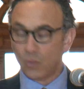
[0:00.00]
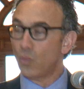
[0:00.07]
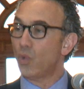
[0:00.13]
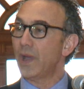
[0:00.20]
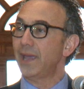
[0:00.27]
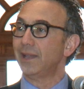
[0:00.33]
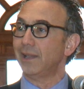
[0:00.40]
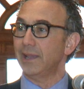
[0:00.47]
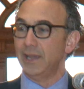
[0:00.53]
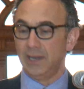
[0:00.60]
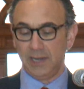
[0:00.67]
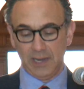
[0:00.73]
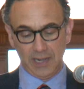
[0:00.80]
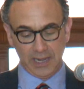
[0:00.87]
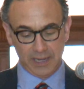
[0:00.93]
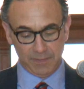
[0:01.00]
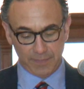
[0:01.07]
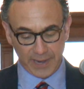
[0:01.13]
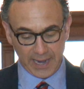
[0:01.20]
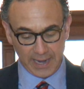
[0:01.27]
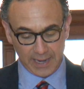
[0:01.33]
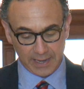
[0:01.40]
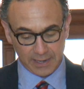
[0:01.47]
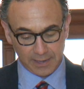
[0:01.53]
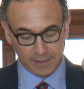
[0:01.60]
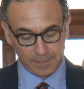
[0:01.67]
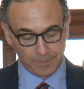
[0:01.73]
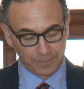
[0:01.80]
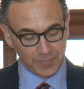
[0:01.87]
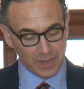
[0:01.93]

wailing in pain.